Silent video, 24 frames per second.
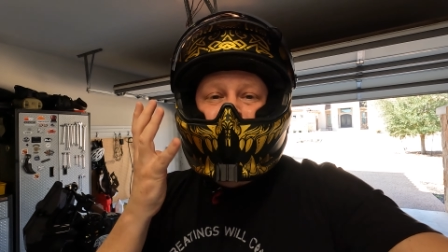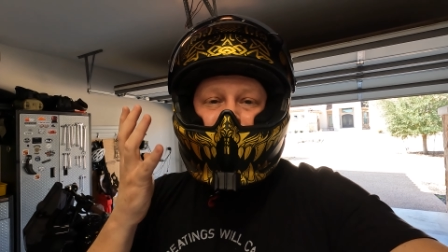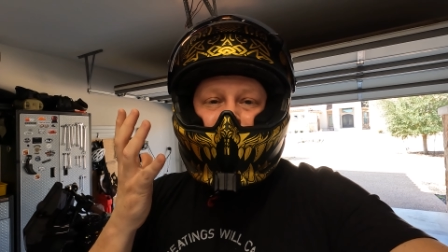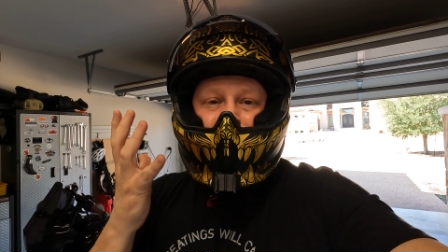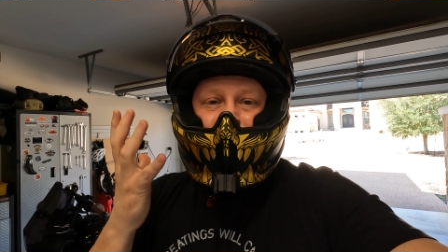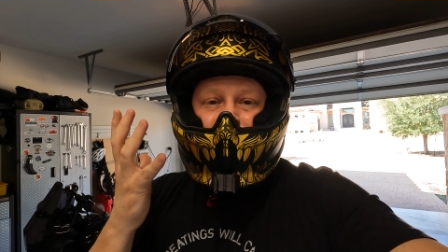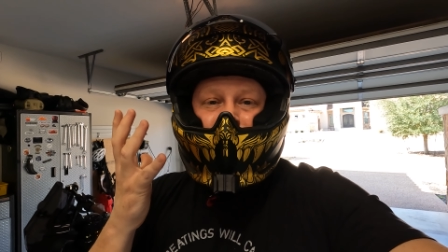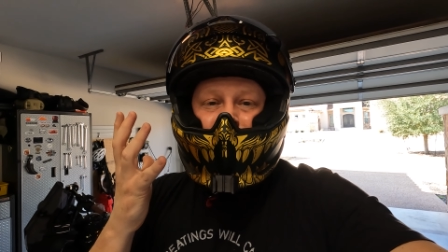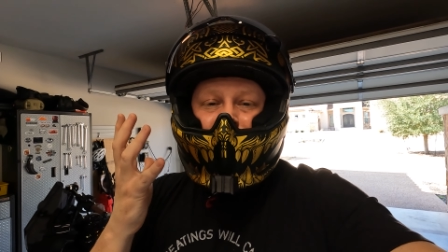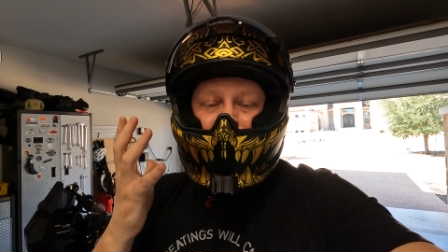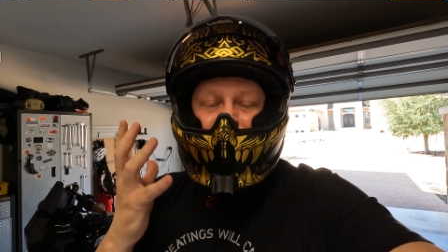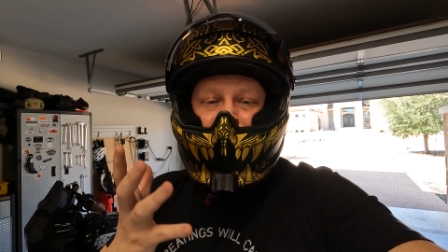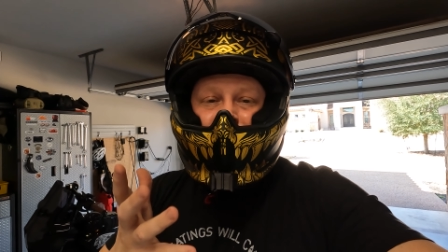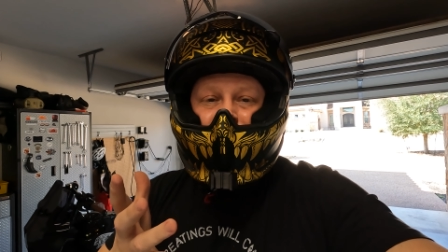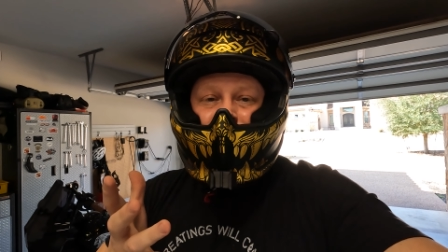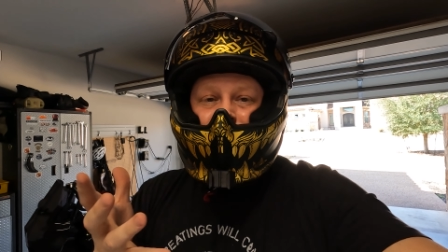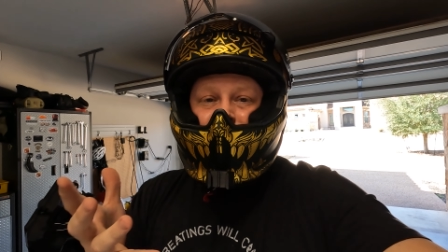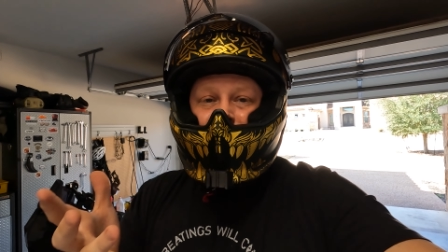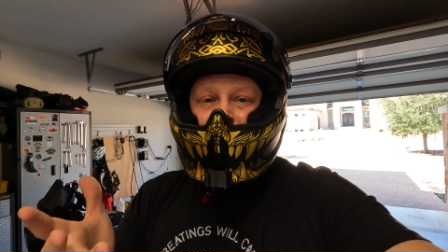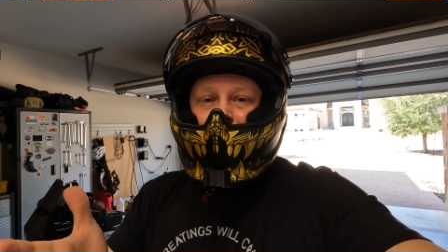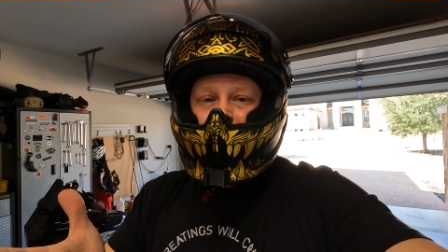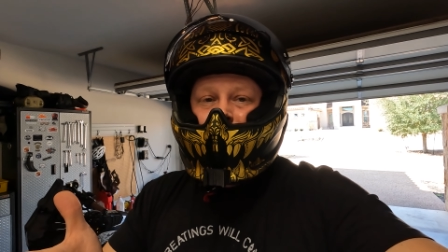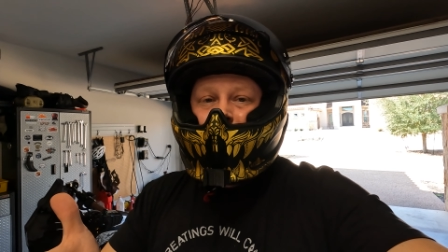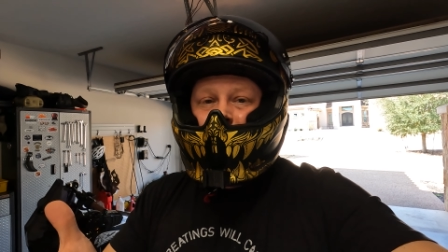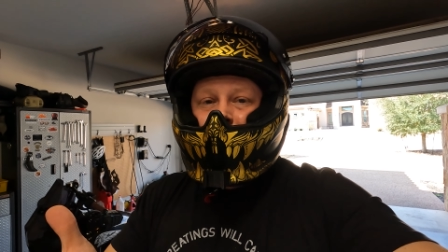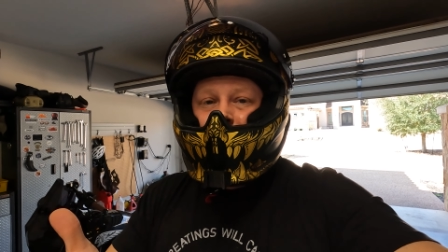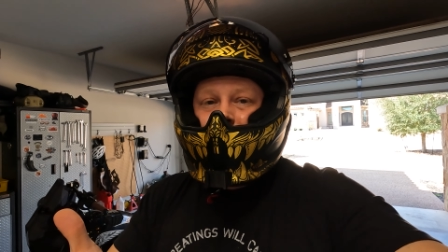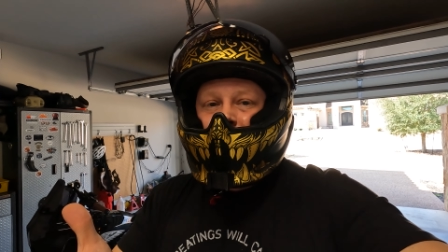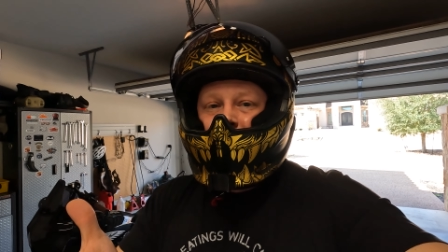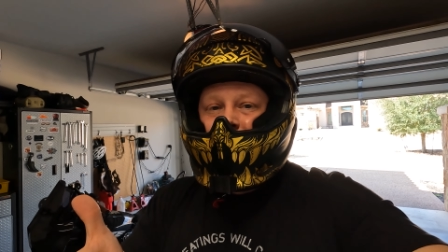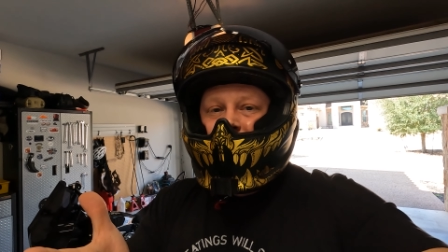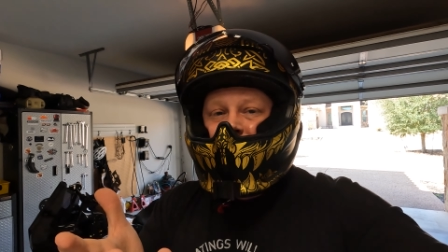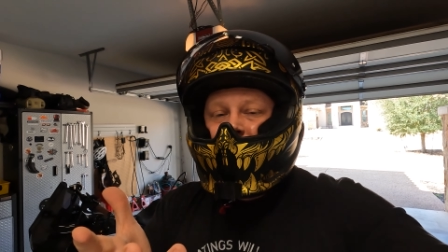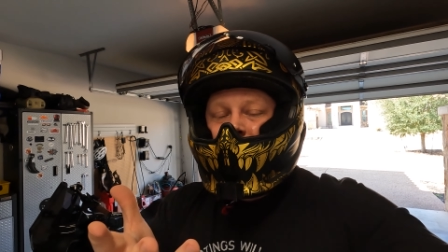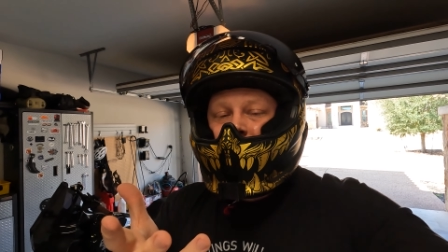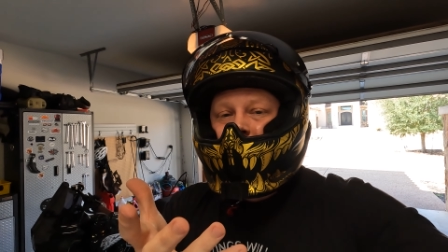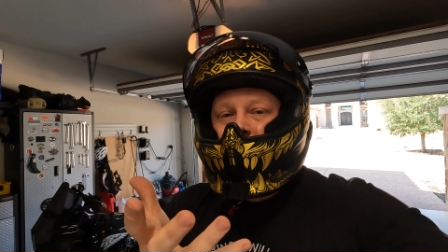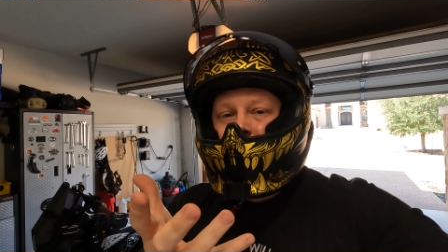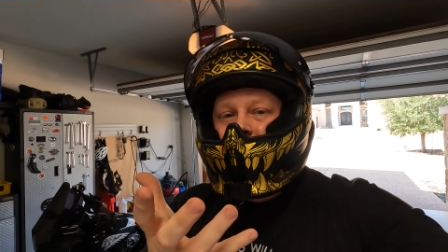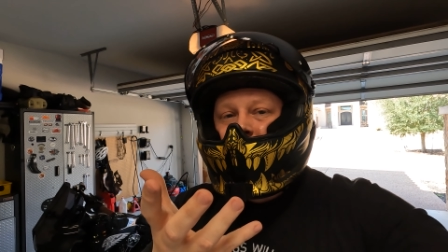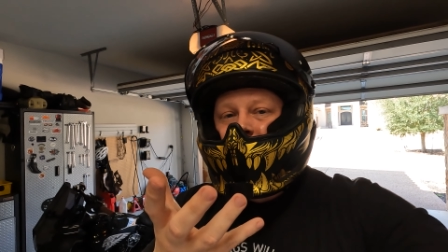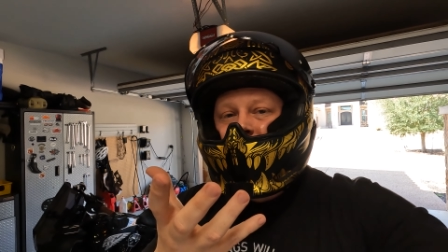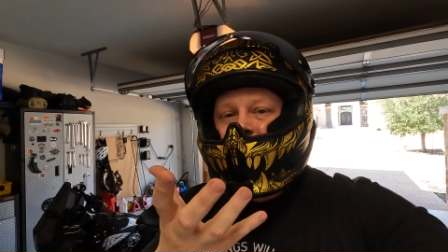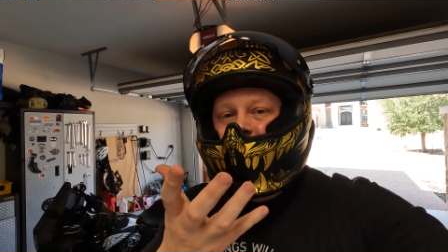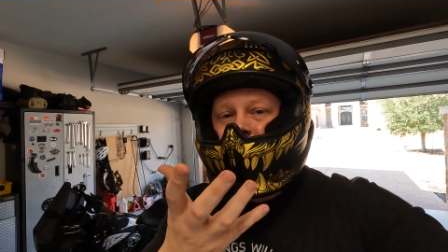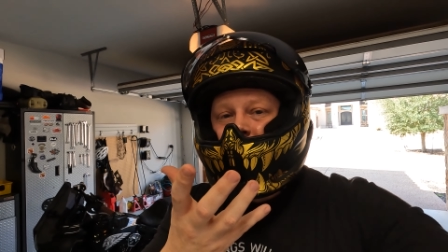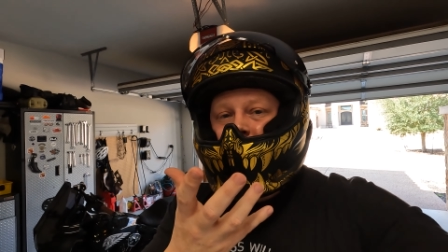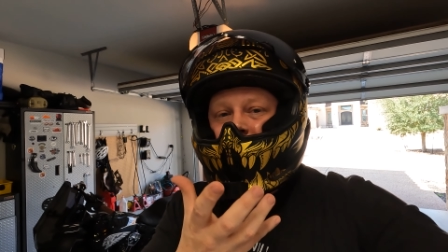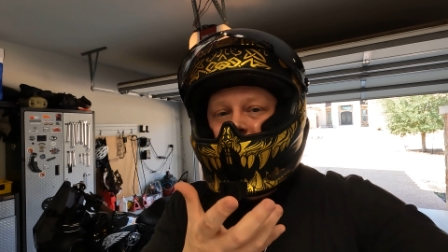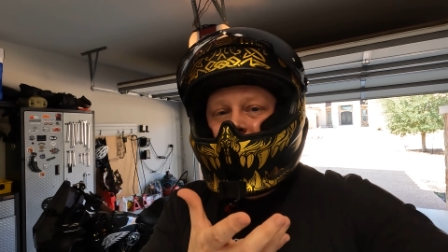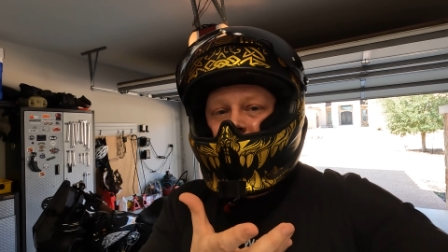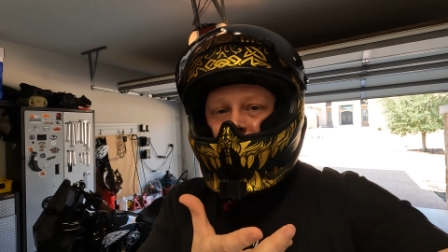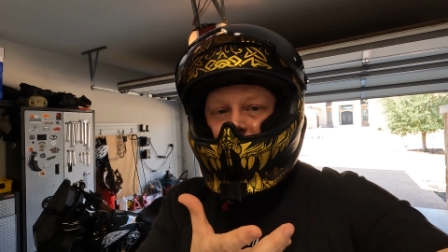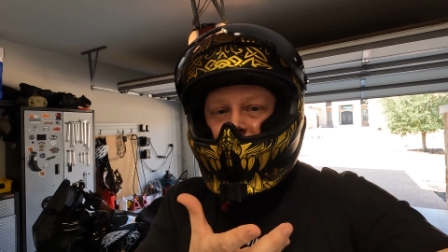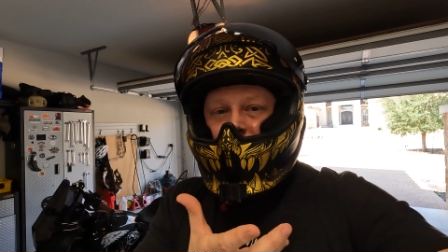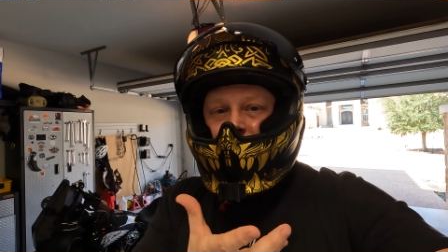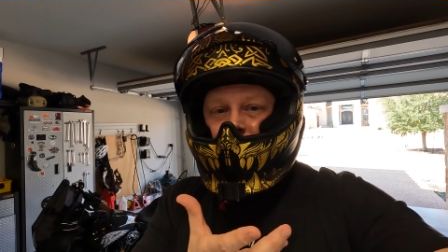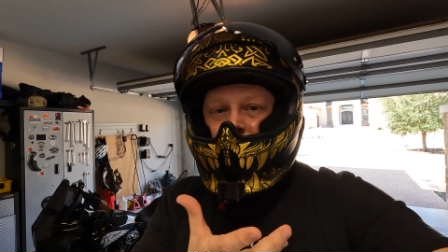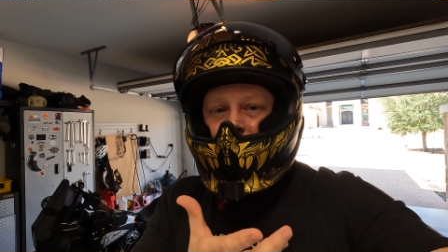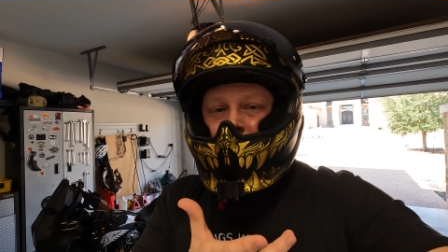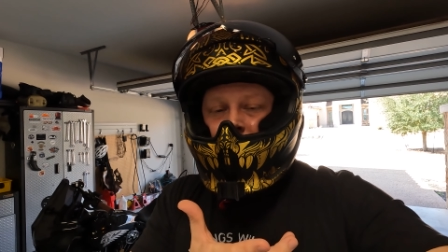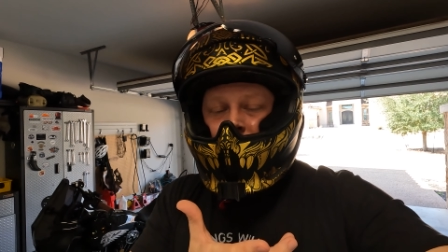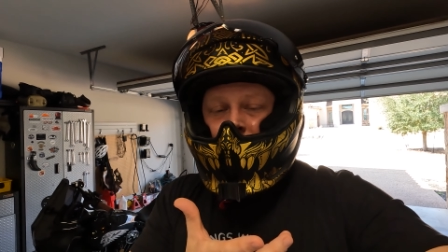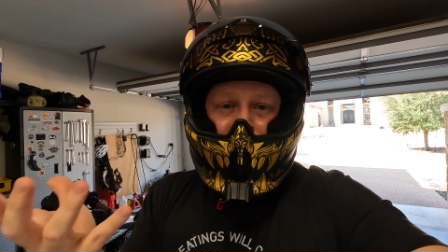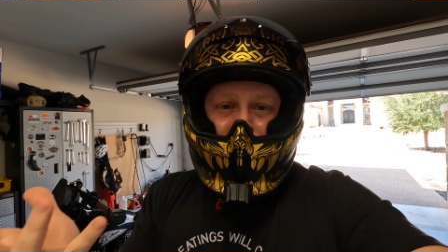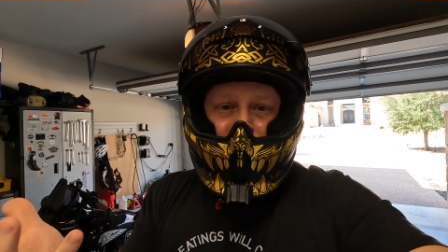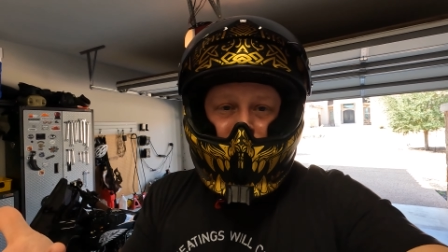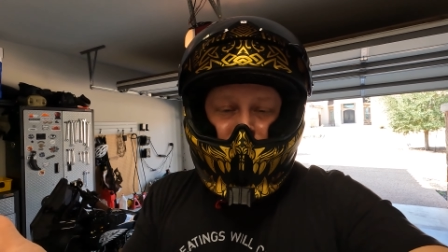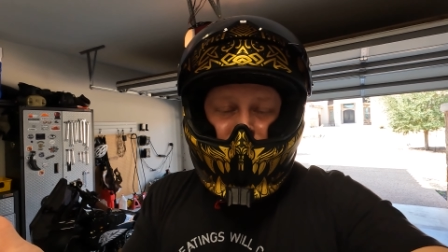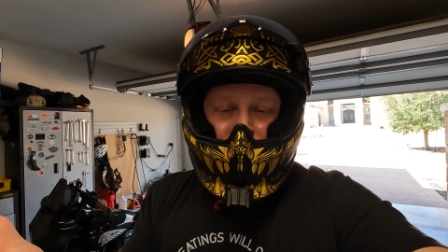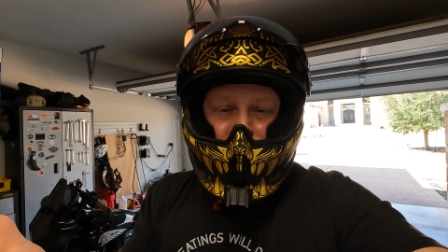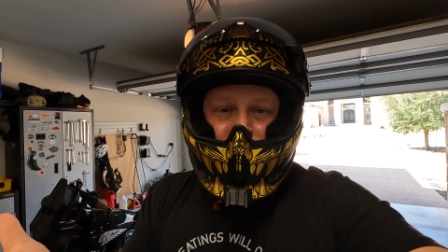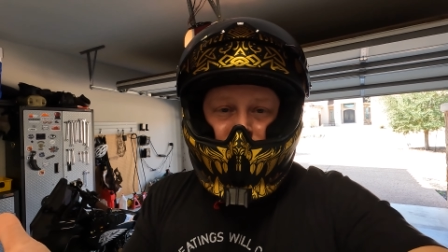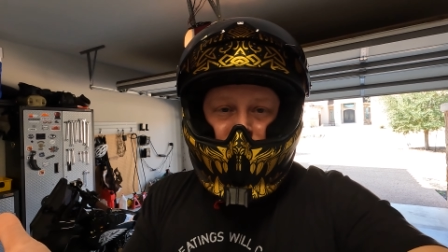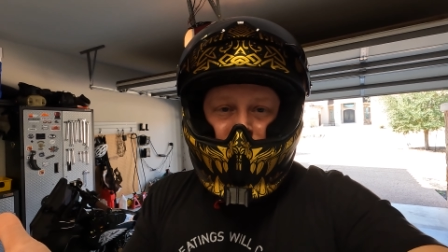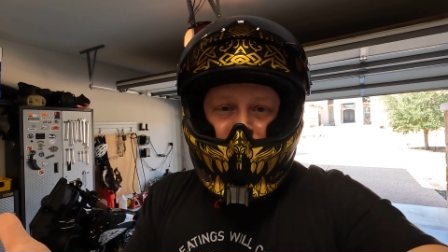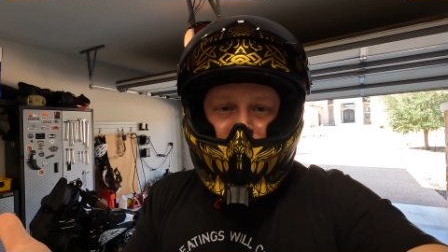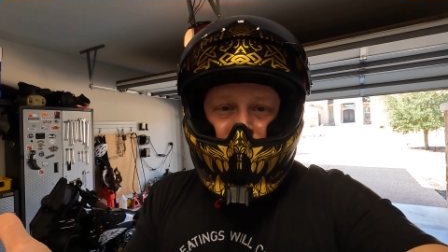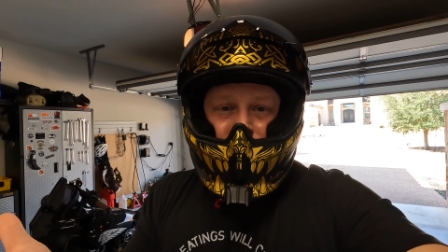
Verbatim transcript: listening to music than I'm wearing my Shoei RF 1400 and listening to